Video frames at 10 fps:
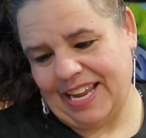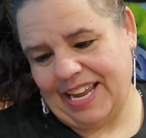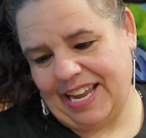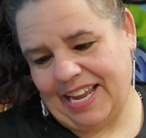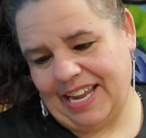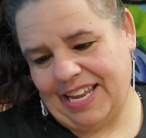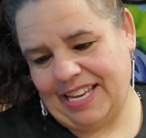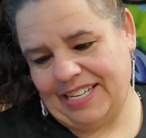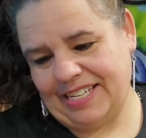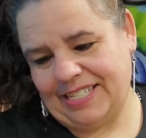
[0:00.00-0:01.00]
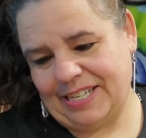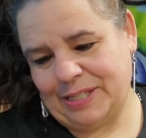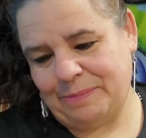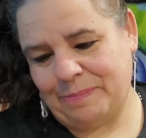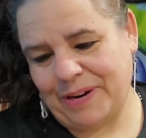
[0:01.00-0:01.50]
and it says
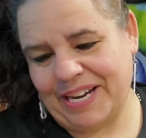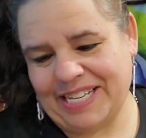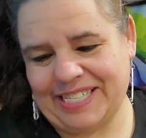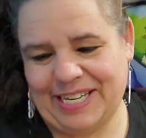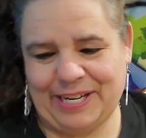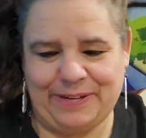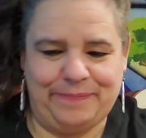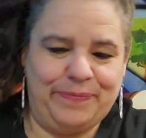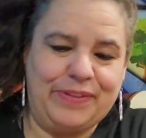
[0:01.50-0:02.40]
spring is here.